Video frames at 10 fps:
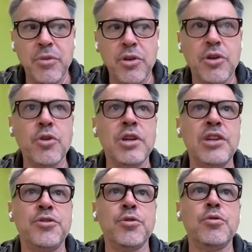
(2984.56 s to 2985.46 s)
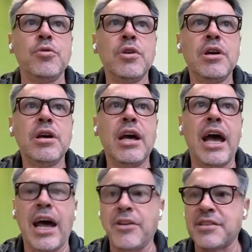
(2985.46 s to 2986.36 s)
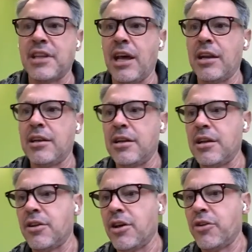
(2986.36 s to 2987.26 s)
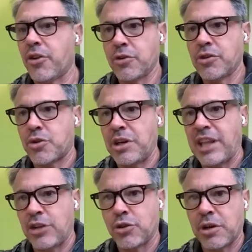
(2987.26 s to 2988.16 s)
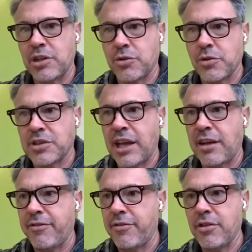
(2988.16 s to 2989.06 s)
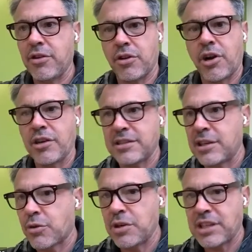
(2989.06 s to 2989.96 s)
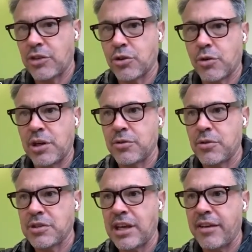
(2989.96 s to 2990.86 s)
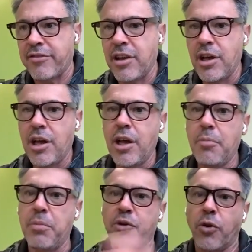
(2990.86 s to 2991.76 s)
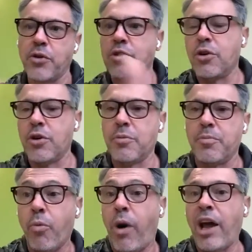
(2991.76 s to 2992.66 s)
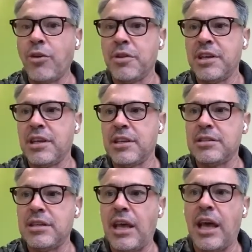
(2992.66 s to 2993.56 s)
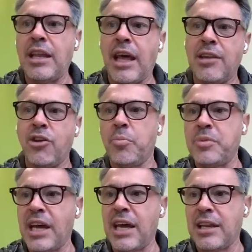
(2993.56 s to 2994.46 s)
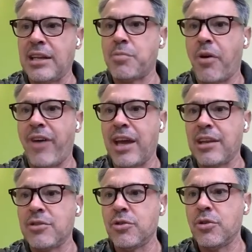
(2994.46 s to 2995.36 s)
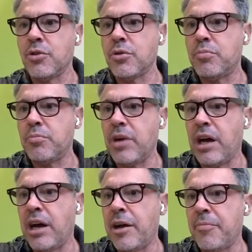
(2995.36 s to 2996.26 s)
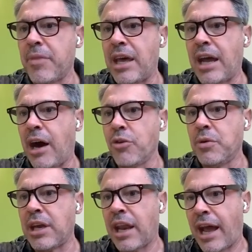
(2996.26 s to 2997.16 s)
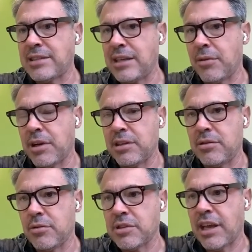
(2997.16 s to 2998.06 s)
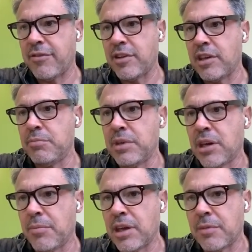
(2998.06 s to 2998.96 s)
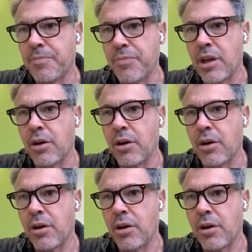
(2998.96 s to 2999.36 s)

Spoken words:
you need to understand the constraint that you create to yourself, the cost increase that you create to yourself, but also why you did it and the upside that it's providing to you, and how you can accelerate yourself in becoming,